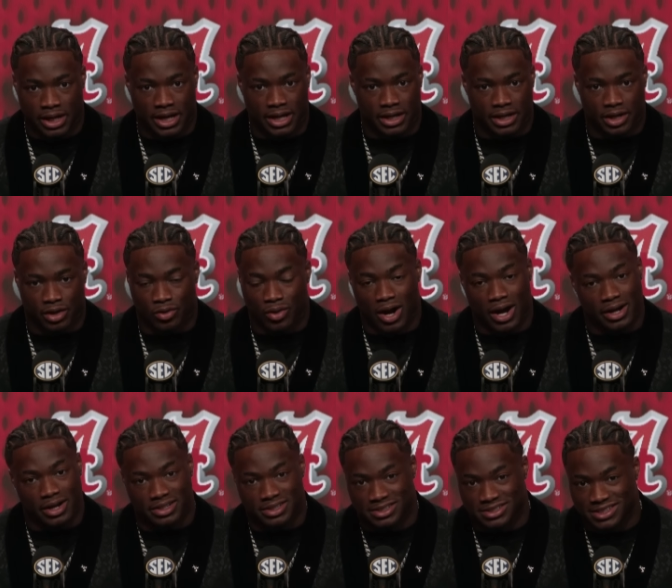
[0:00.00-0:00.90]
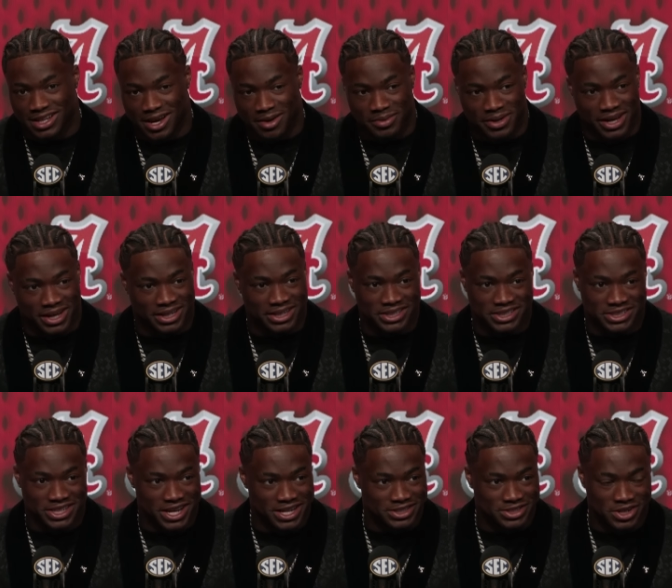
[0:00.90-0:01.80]
And the grind doesn't stop. That
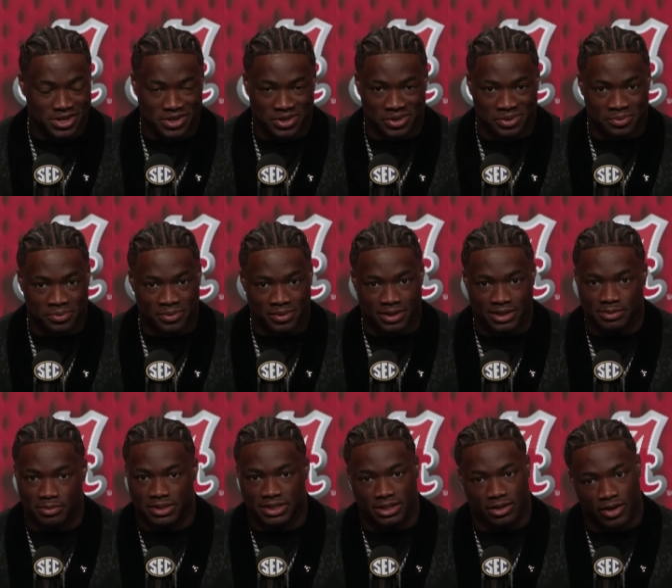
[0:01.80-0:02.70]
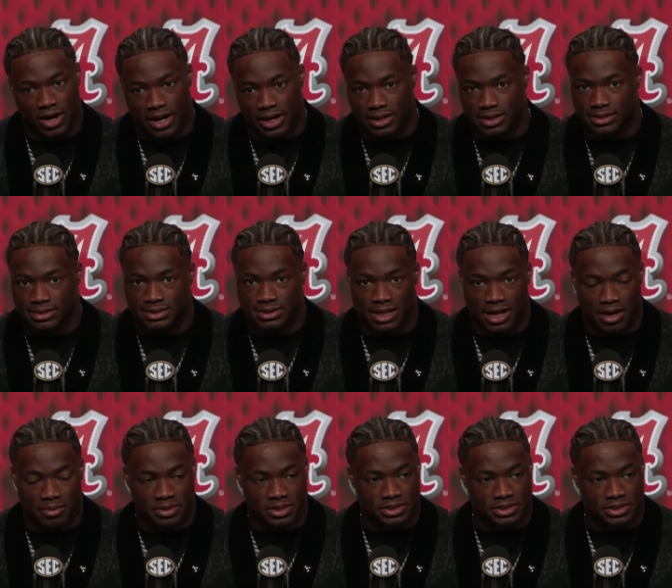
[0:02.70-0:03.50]
cliche term, but the grind doesn't stop.